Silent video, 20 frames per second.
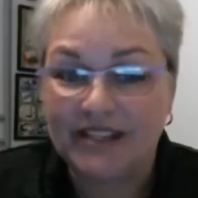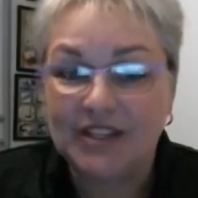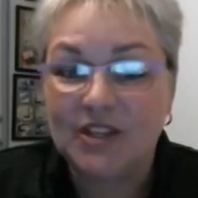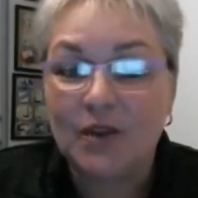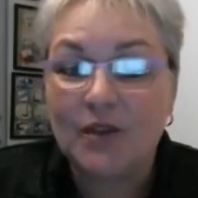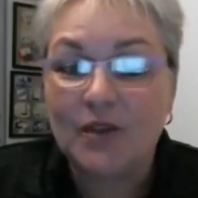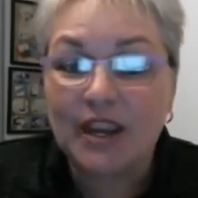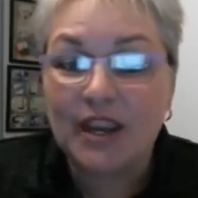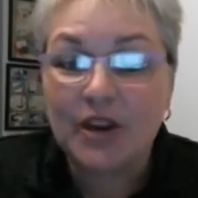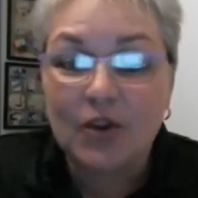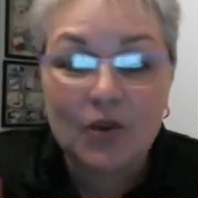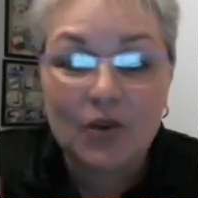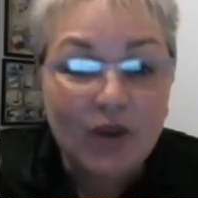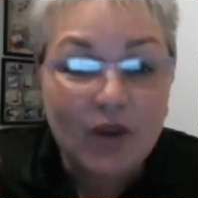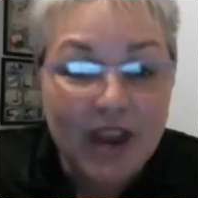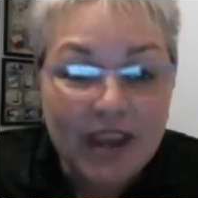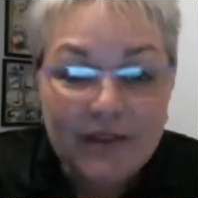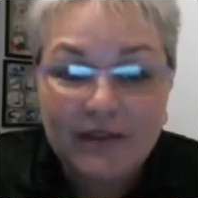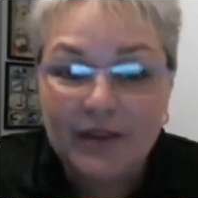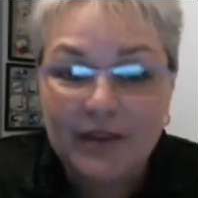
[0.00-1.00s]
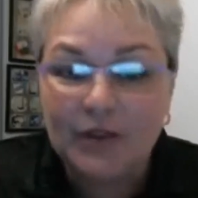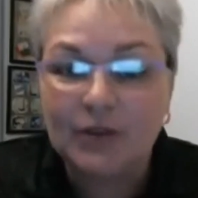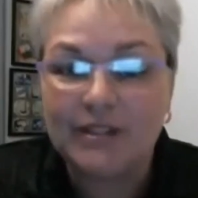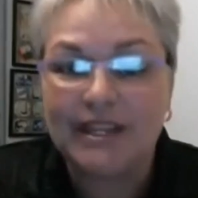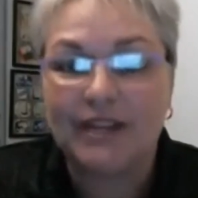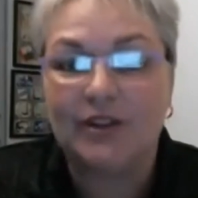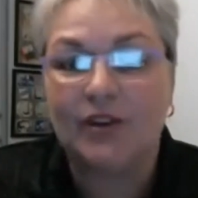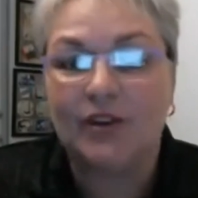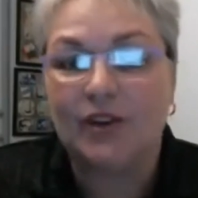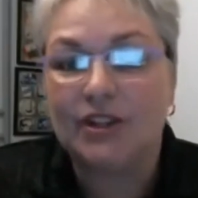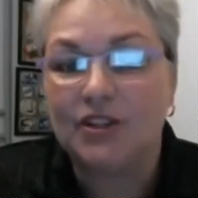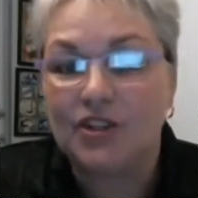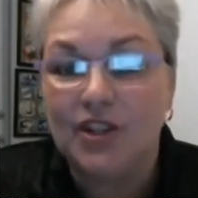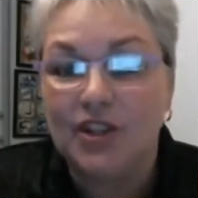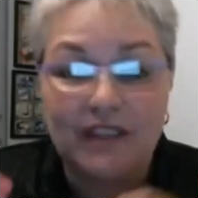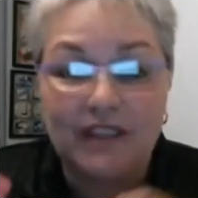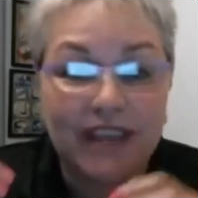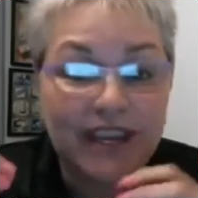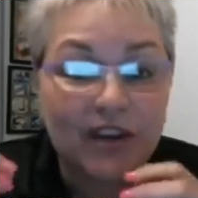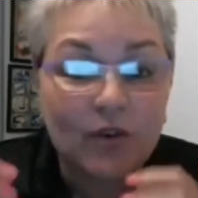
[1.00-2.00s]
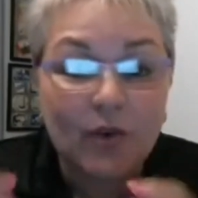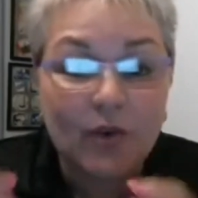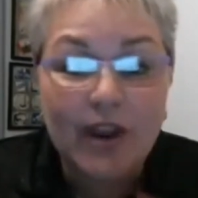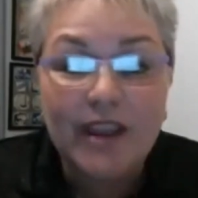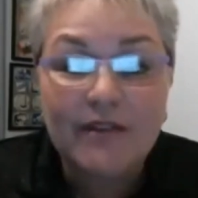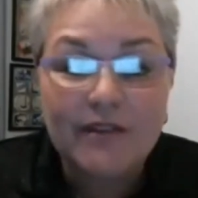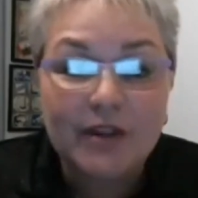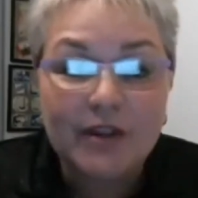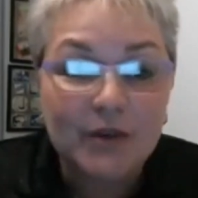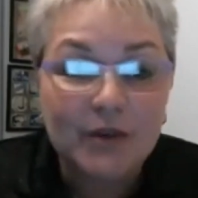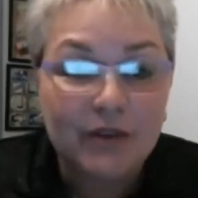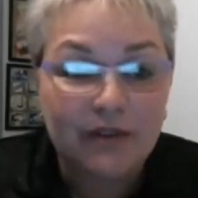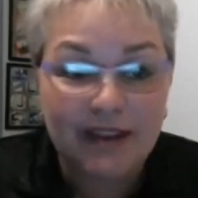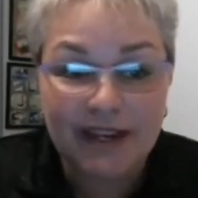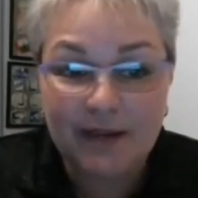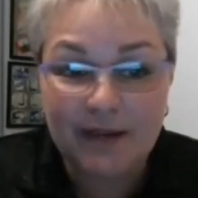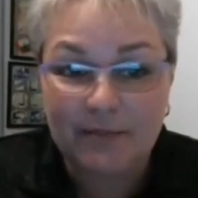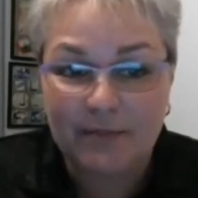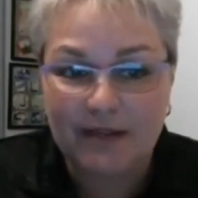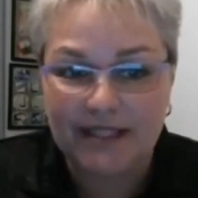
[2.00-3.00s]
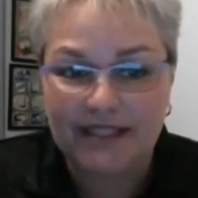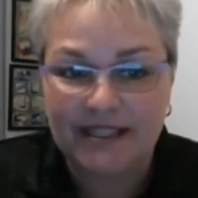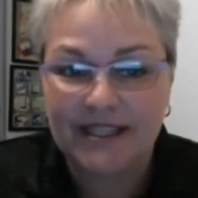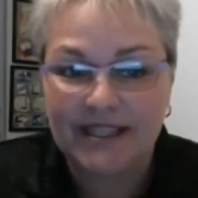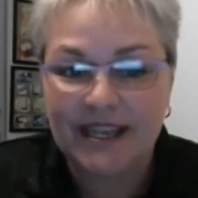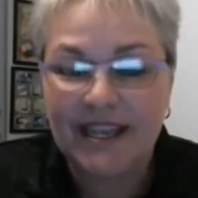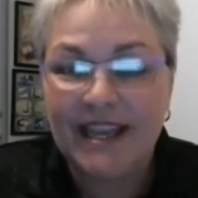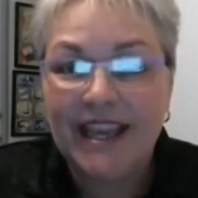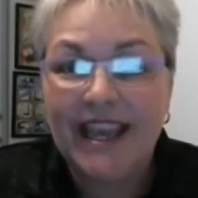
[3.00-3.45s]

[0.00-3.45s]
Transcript: So they crave new technology, they crave new developments.